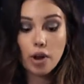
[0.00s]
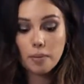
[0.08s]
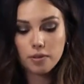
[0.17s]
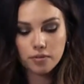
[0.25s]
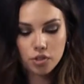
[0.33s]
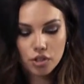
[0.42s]

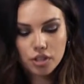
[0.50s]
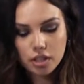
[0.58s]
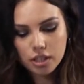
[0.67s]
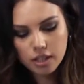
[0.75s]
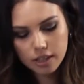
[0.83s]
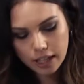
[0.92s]
grams of
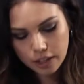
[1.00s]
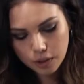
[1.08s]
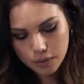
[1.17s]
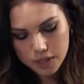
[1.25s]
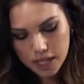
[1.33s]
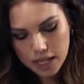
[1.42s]
sugar that
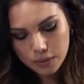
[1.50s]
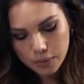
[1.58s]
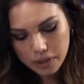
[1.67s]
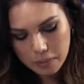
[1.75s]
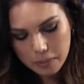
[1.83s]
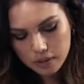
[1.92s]
goes in
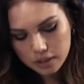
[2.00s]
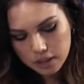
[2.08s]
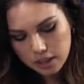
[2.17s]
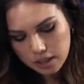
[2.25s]
with the milk,